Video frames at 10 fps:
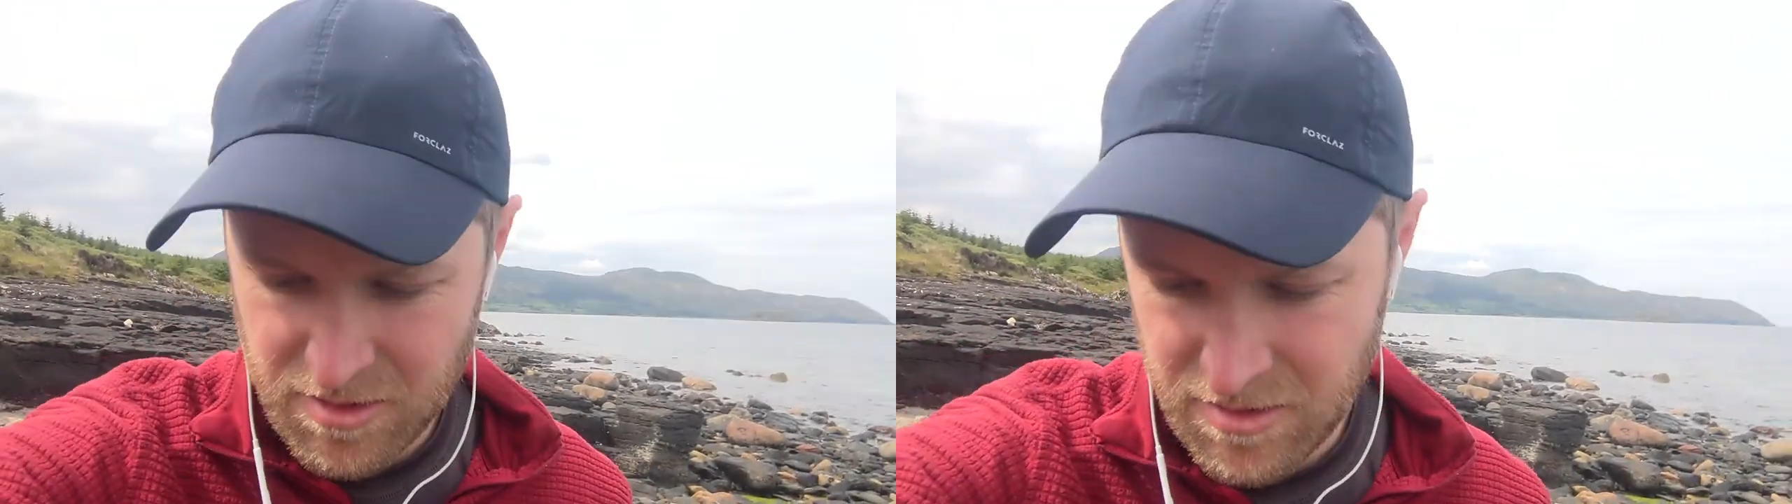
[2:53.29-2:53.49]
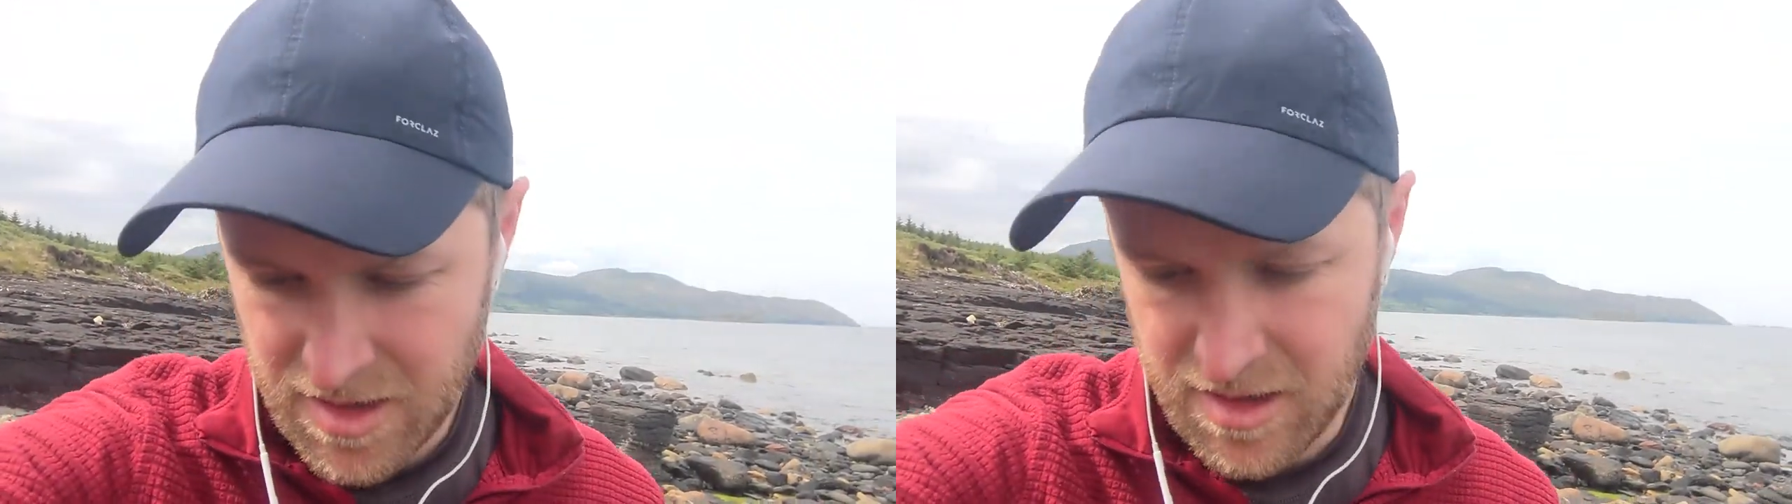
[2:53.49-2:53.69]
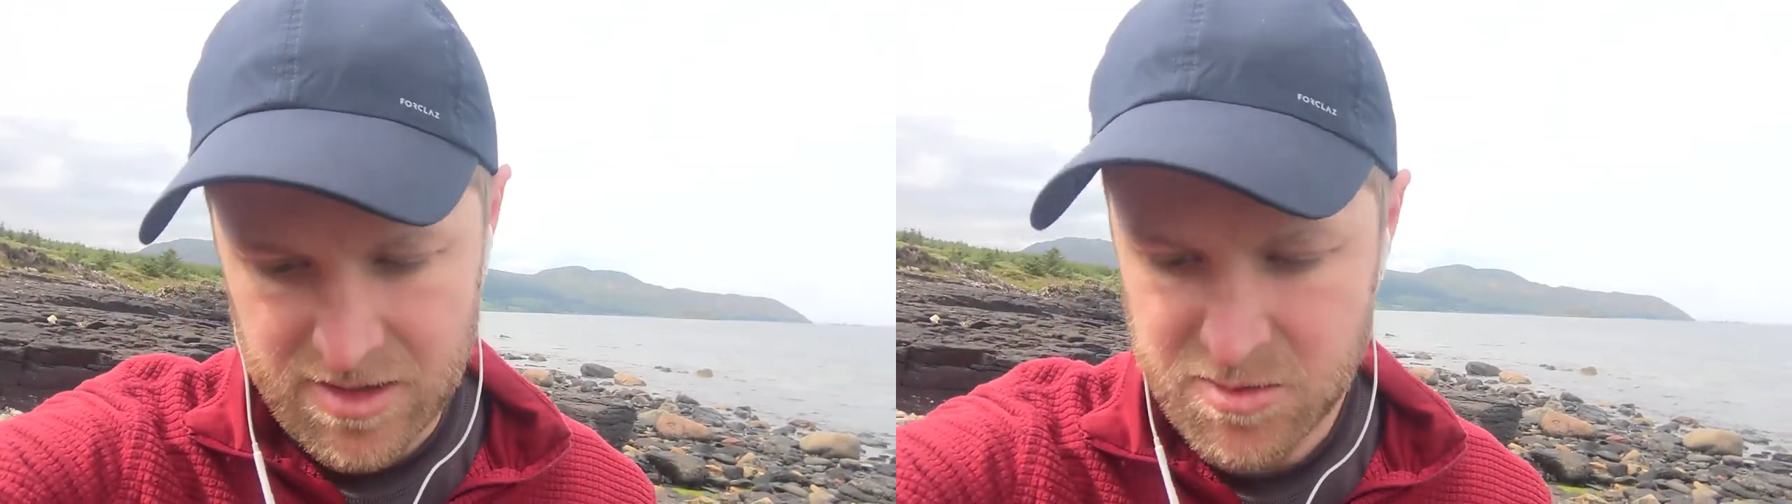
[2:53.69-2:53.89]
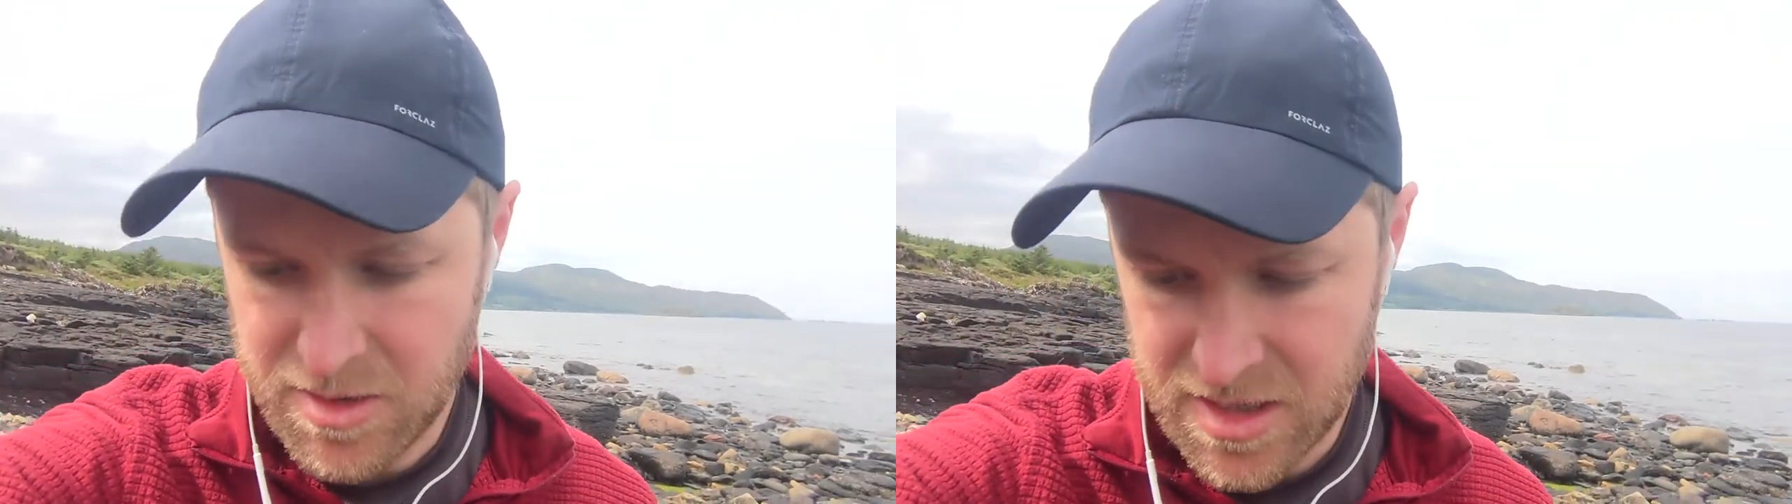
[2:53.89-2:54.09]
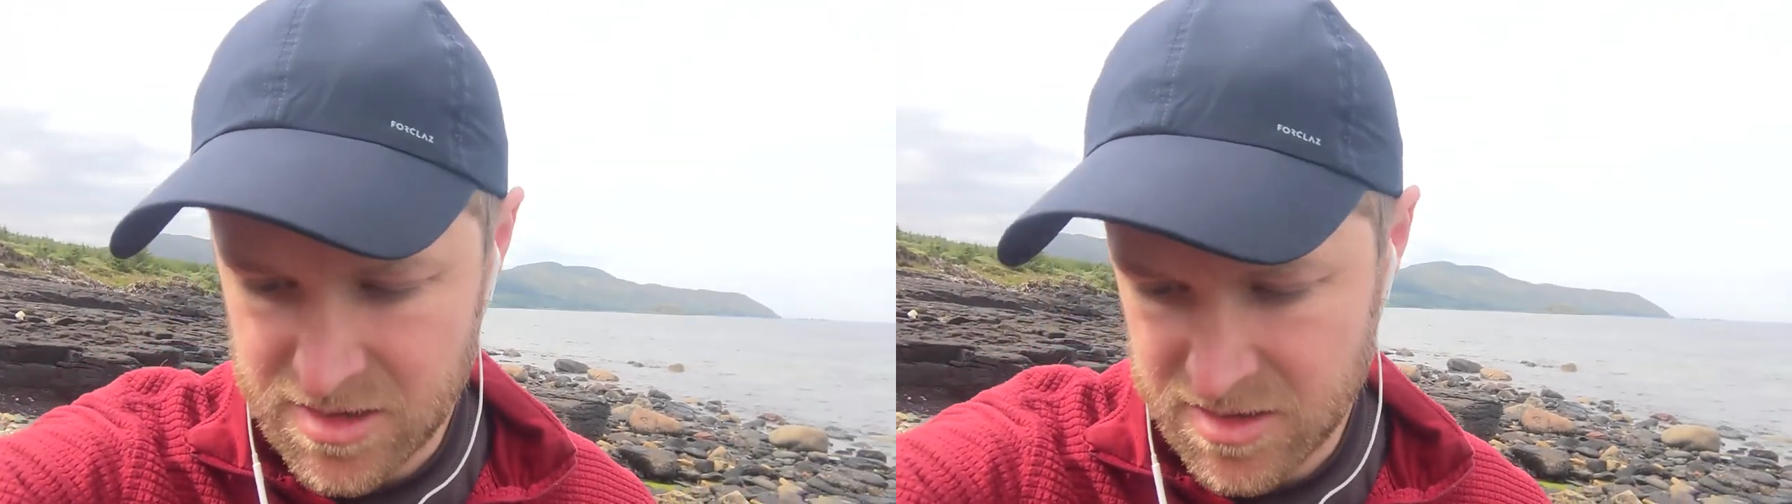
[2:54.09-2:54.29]
it in like
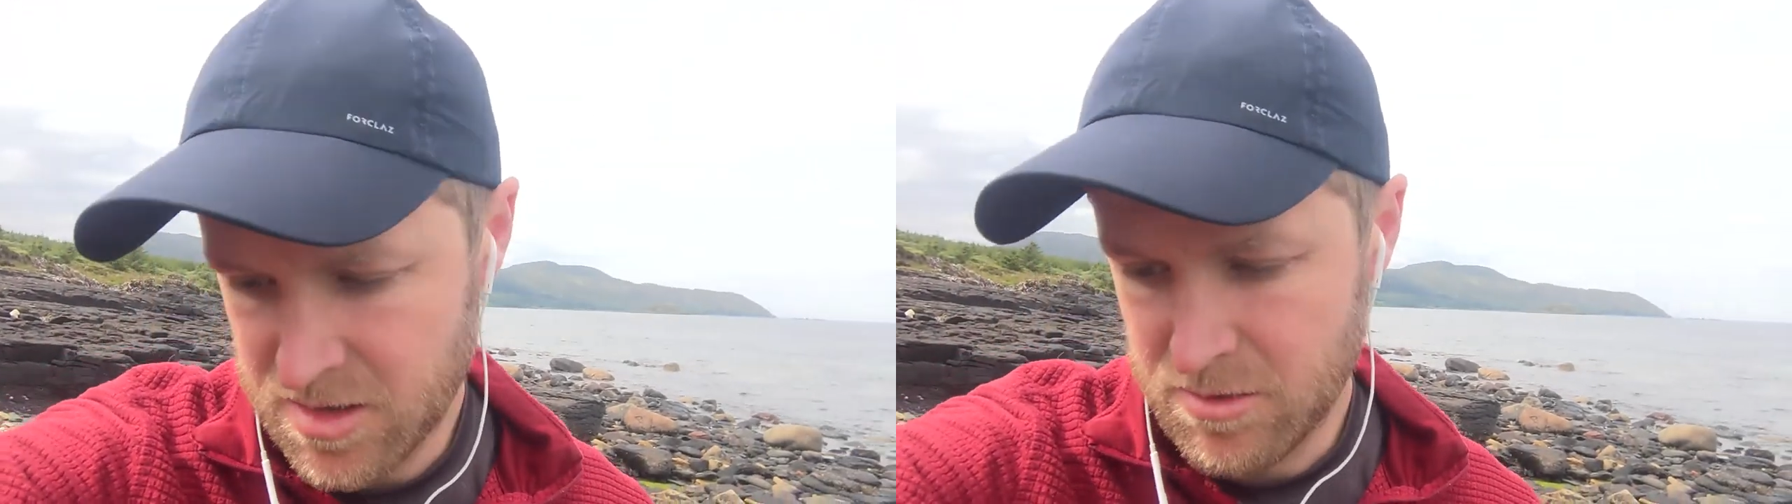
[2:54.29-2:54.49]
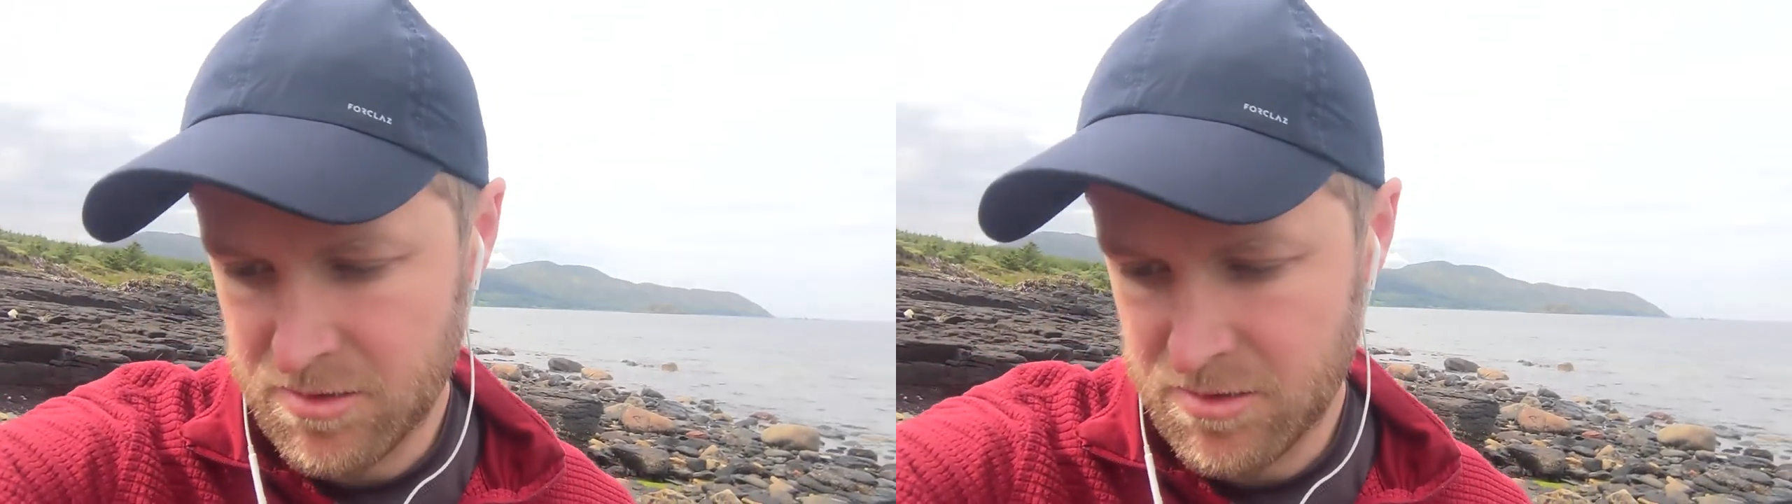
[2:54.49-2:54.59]
22